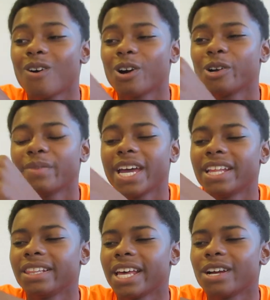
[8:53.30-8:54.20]
arm
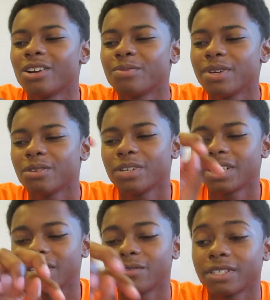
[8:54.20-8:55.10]
and let her be
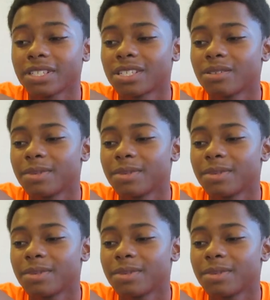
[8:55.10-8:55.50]
what she wants to